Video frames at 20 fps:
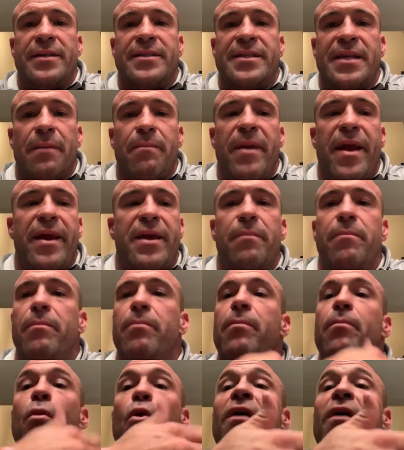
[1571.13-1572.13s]
to make them
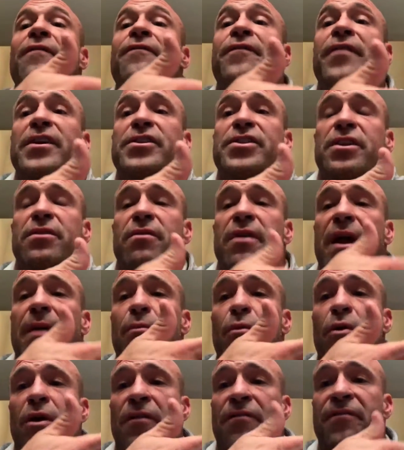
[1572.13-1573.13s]
more efficient,
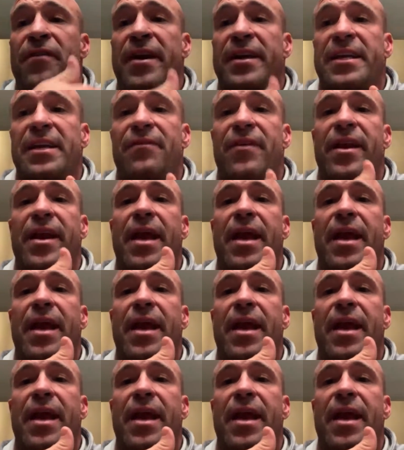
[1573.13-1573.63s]
right, more effective,